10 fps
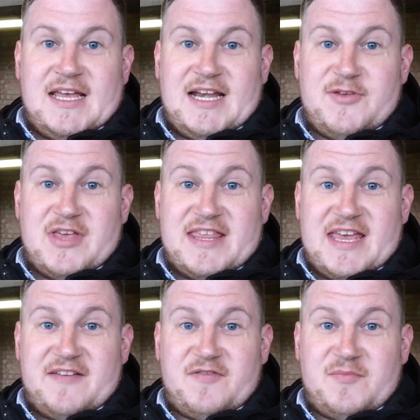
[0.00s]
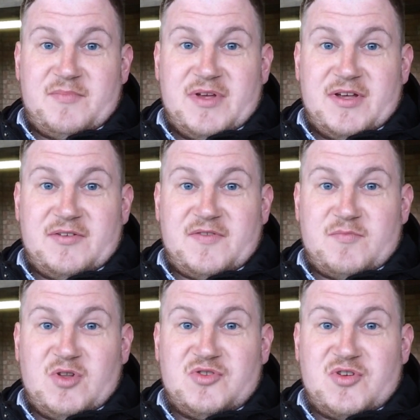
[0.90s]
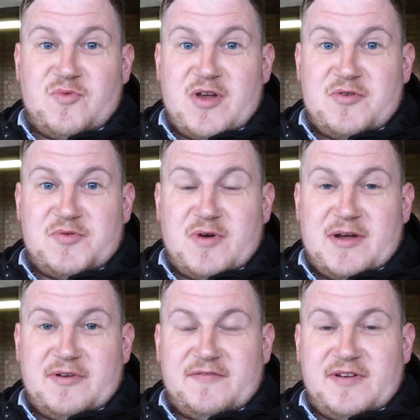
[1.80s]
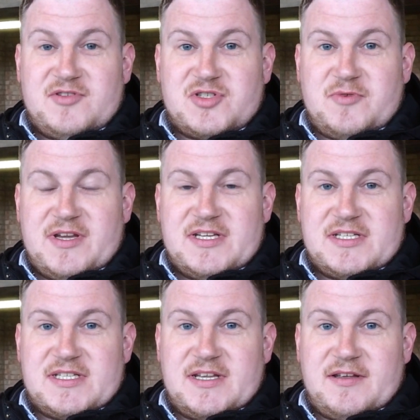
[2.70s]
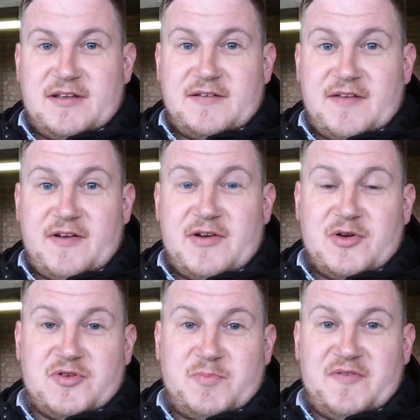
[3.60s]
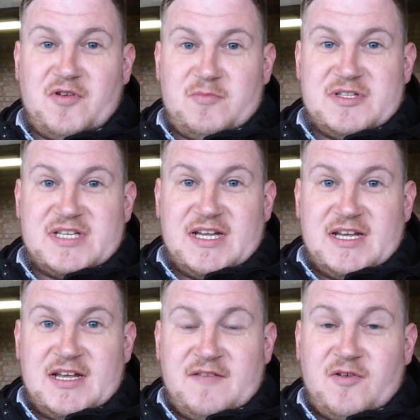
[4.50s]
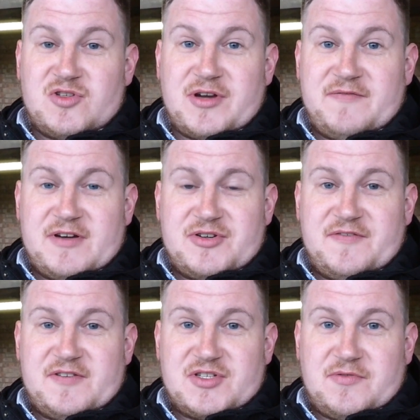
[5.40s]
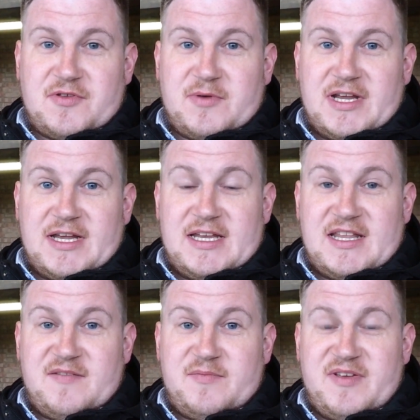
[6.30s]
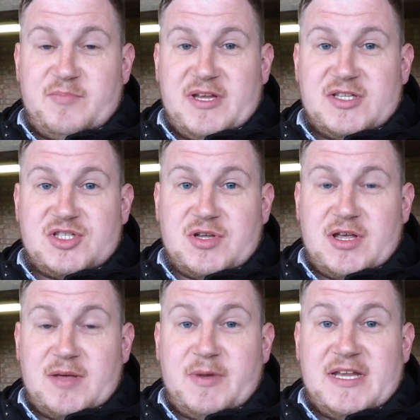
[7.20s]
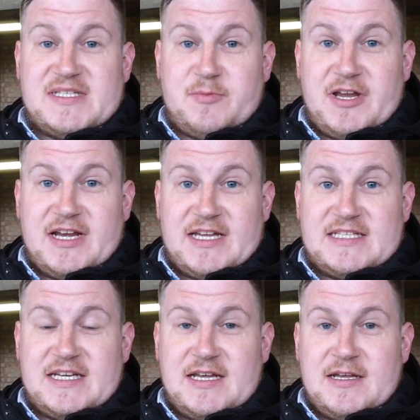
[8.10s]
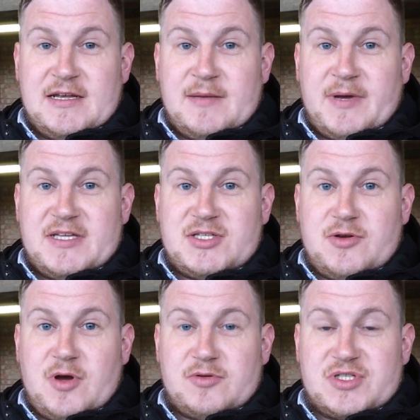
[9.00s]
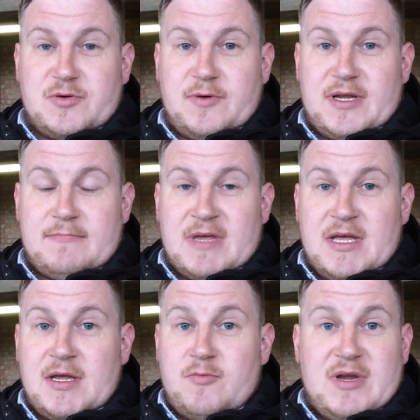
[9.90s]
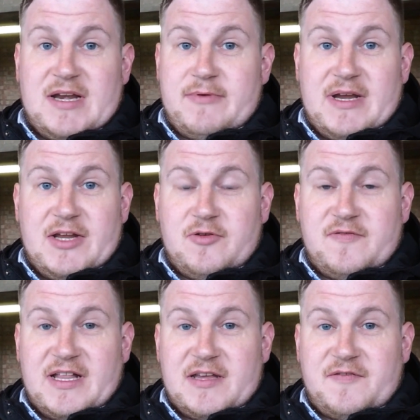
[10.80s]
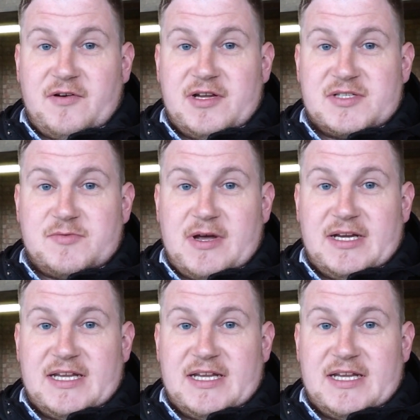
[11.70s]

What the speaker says: Hello there from London Road, where we've just witnessed a very good performance. Fourth straight victory for Scunthorpe United. They've beaten Peterborough United by 2-2. Really, really good value for it as well.